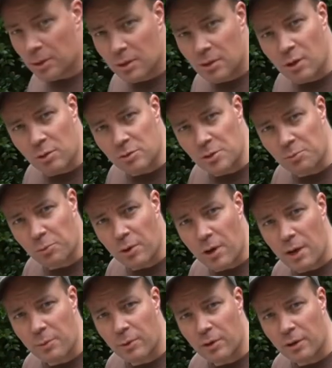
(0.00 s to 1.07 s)
of coats of
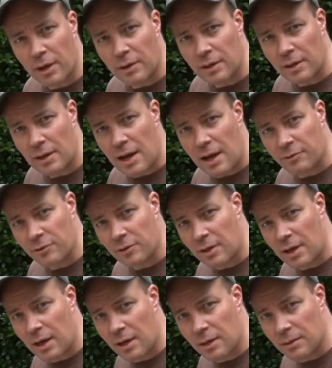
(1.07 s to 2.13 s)
primer, and then after
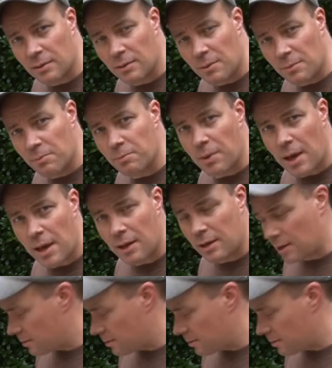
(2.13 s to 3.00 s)
that, paint it.